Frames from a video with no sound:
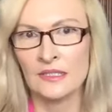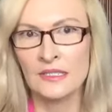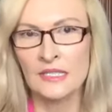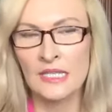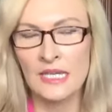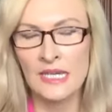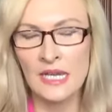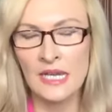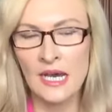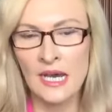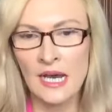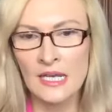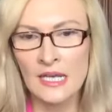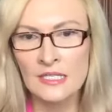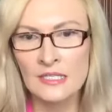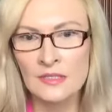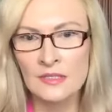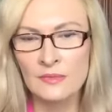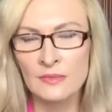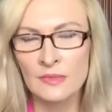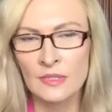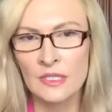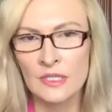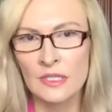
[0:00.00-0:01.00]
They asked
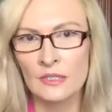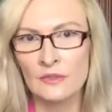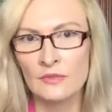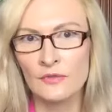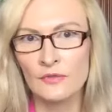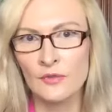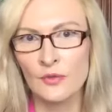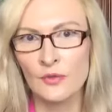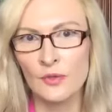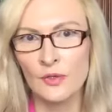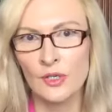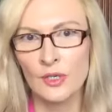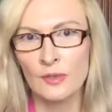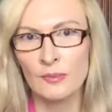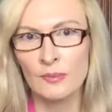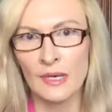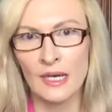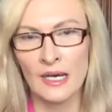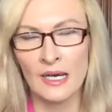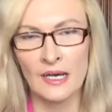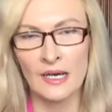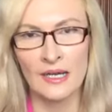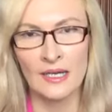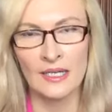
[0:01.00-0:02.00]
me for
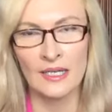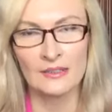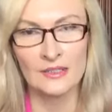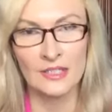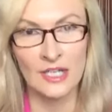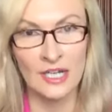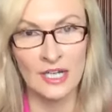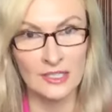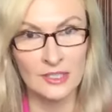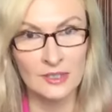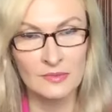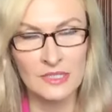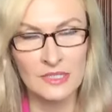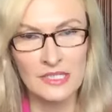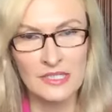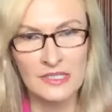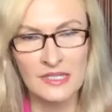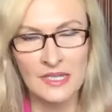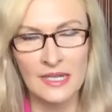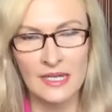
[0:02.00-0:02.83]
my documents.